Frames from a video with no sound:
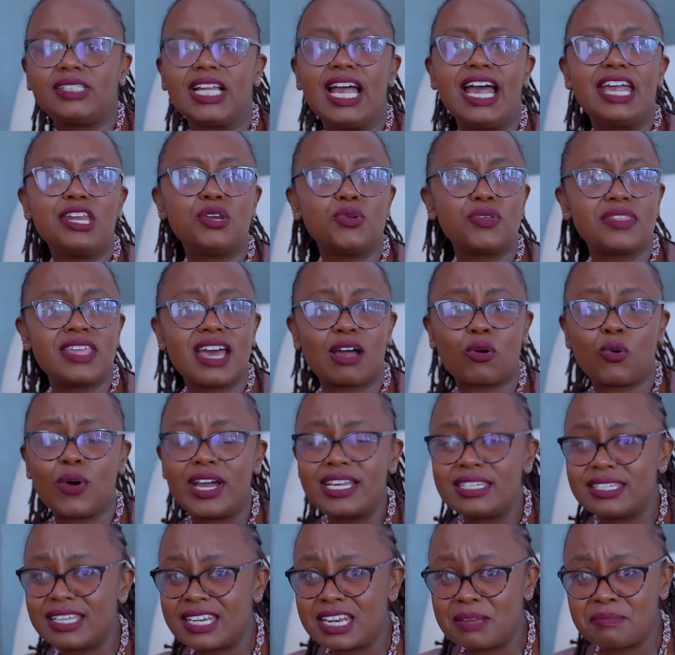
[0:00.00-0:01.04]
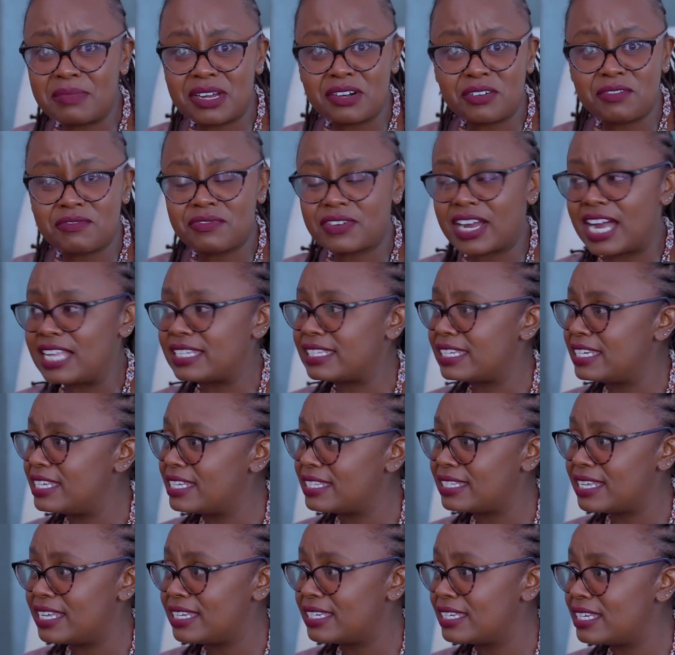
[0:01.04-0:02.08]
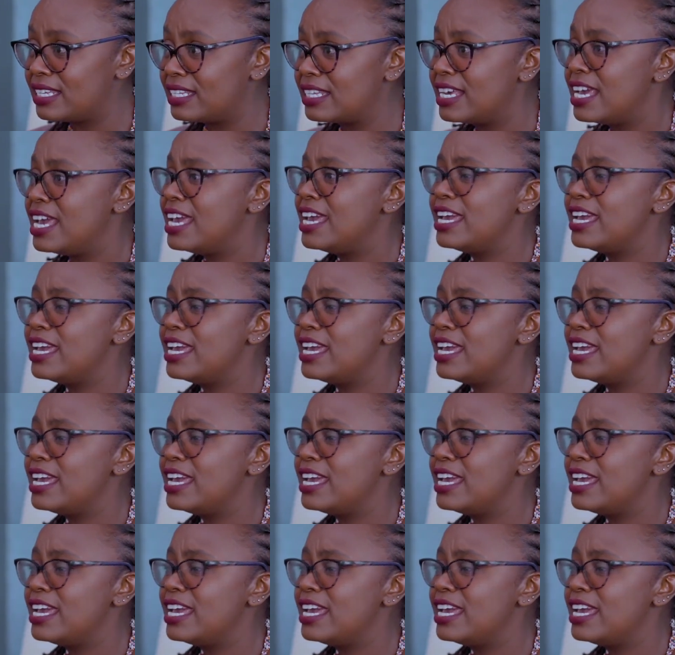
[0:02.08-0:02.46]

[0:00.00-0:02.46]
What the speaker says: I know there are quite a number of counseling centers,